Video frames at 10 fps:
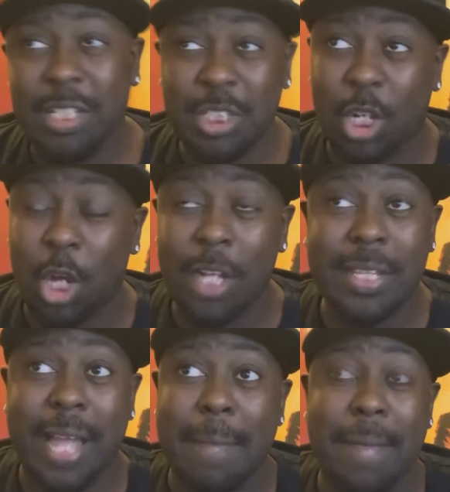is
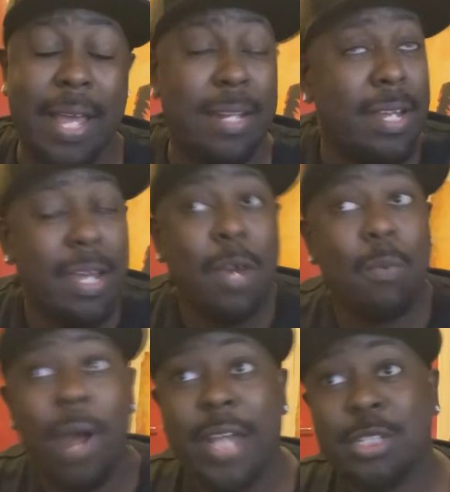godlike, man,
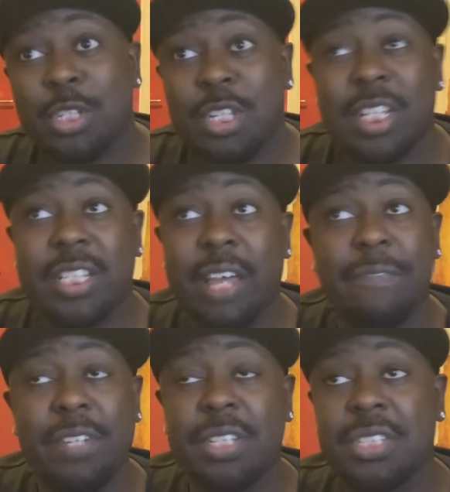right? So you could
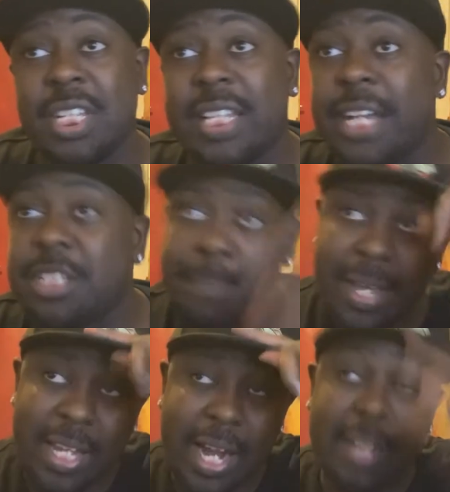definitely see that it's the
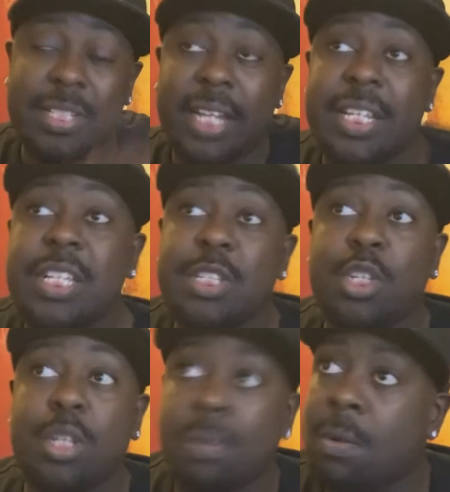main character, and he's,
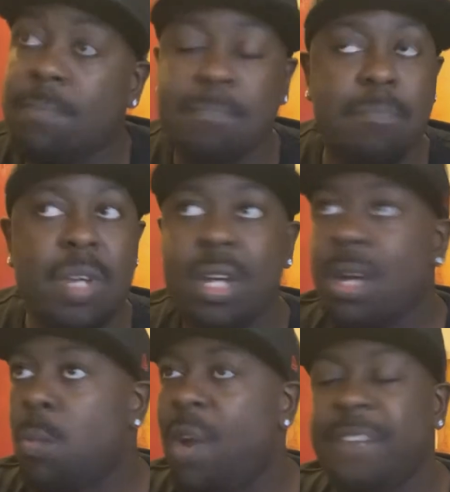
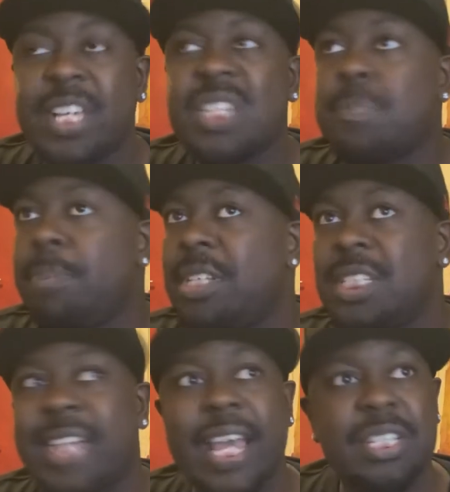whether he's
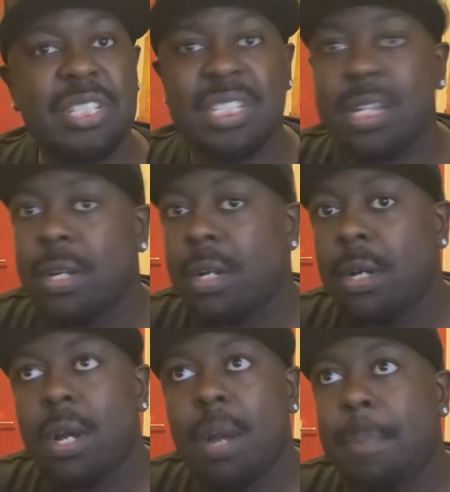possessed
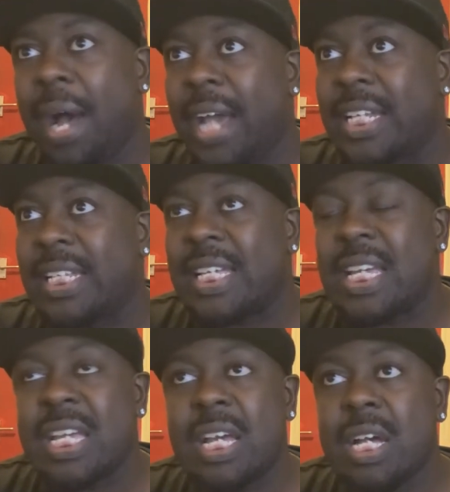by
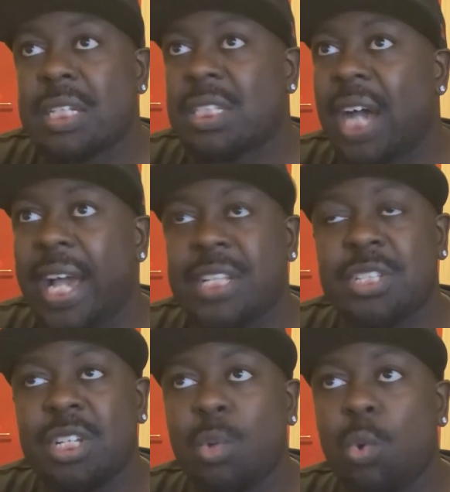the
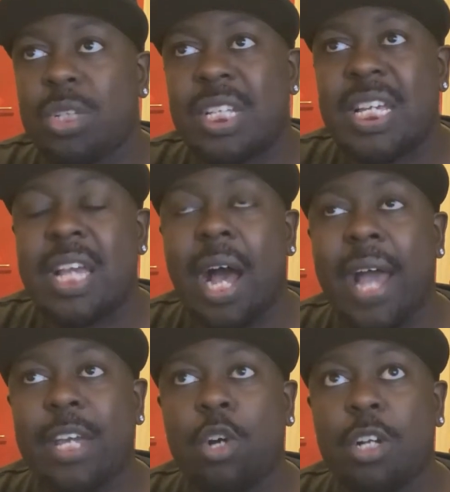Titan or the
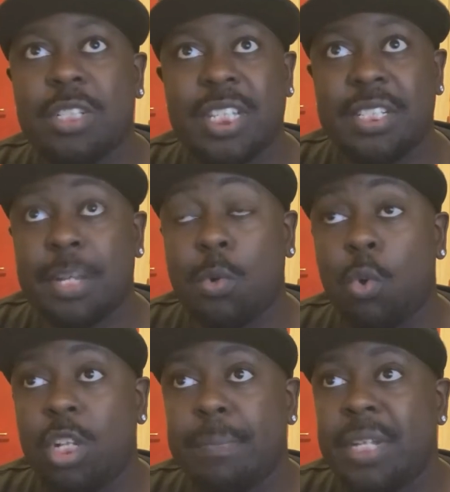icons, as they
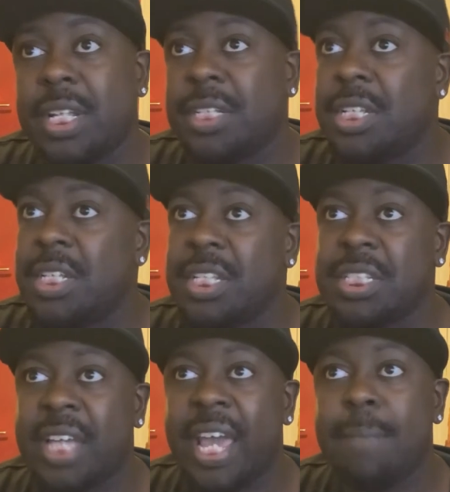call them in, in, in
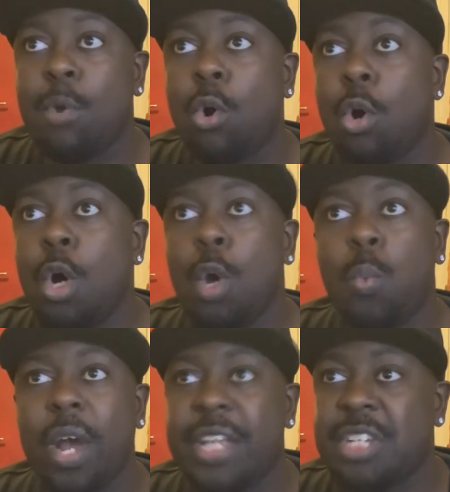this game, or
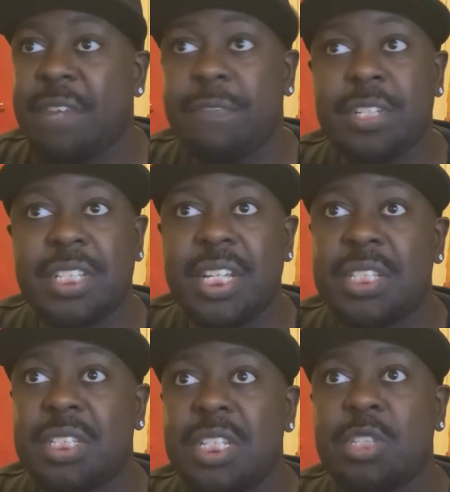whichever it
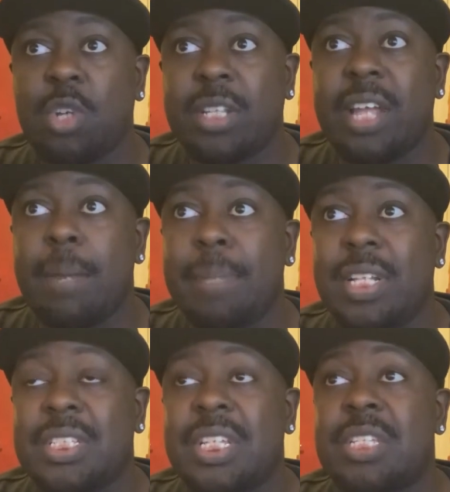is, he's got their
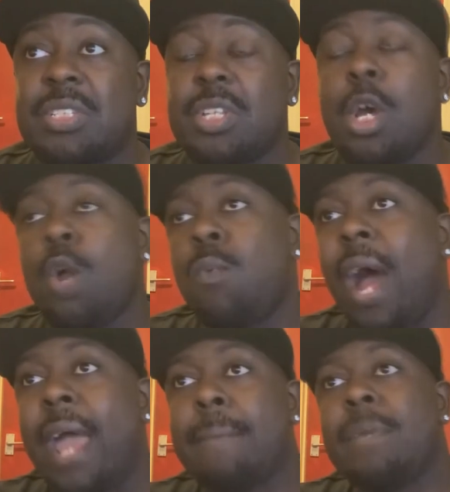abilities,
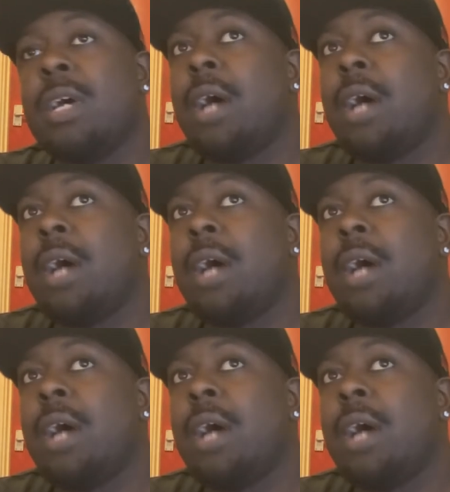right?